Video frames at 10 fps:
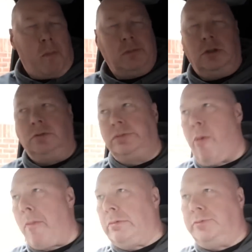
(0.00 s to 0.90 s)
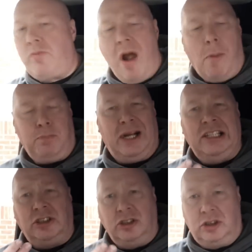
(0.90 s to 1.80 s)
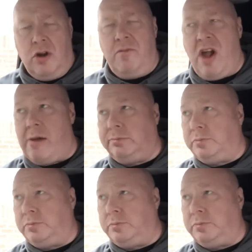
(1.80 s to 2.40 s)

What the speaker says: Oh, that bacon's lovely.